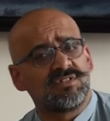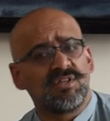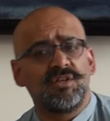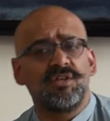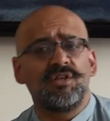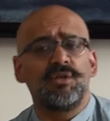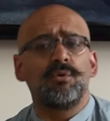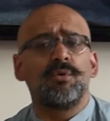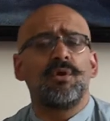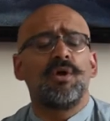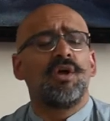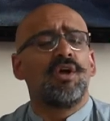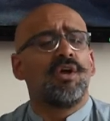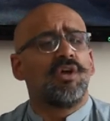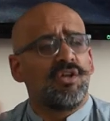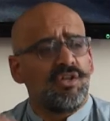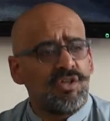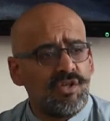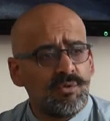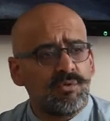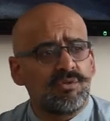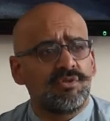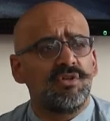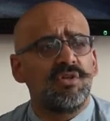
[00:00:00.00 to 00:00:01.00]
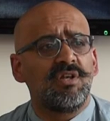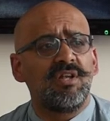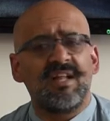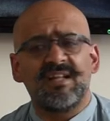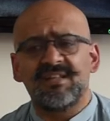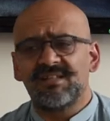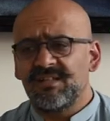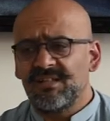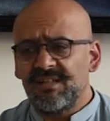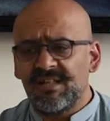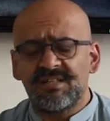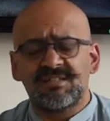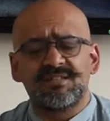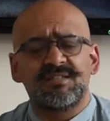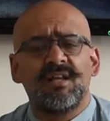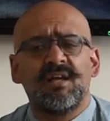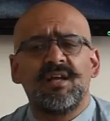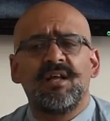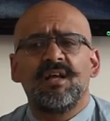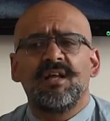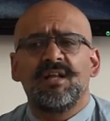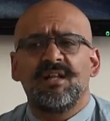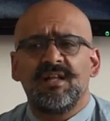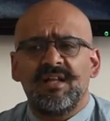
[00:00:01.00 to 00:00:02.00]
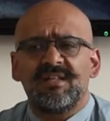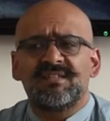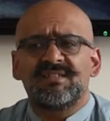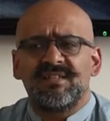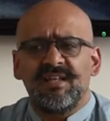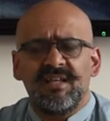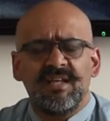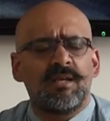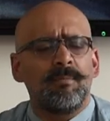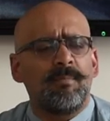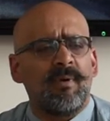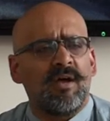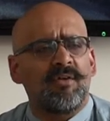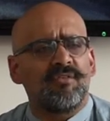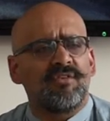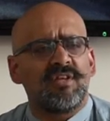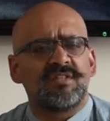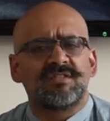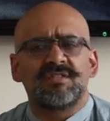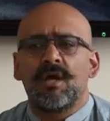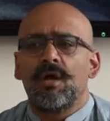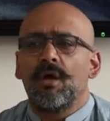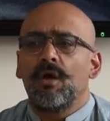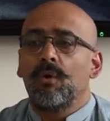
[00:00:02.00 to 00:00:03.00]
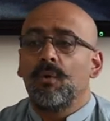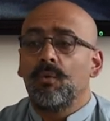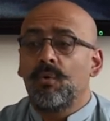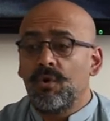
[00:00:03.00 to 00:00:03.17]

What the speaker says: So let's think about this.